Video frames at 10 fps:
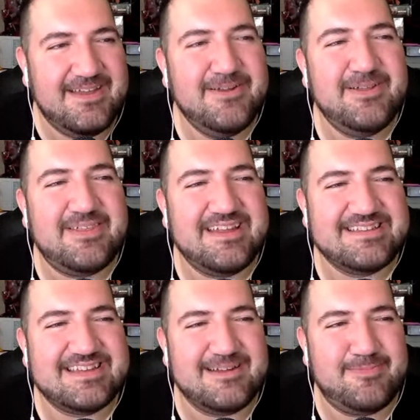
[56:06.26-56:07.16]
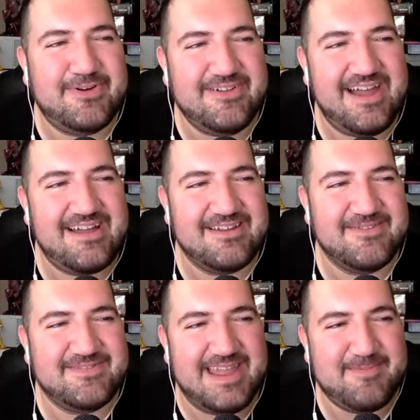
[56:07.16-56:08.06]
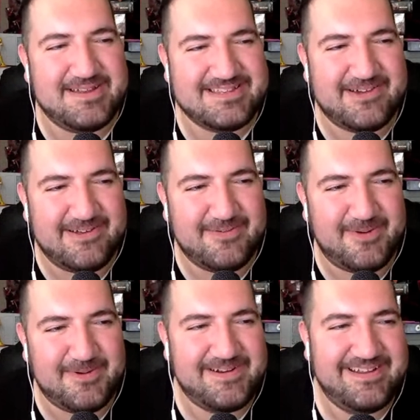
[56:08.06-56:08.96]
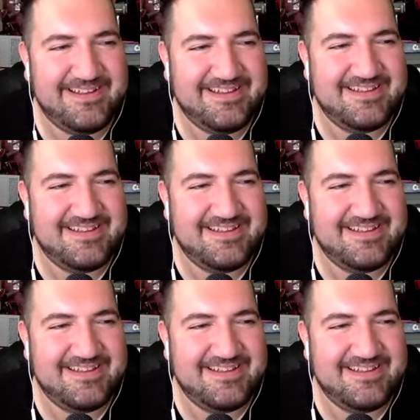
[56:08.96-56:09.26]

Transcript: Who do you think is going to pull out of tapings going forward?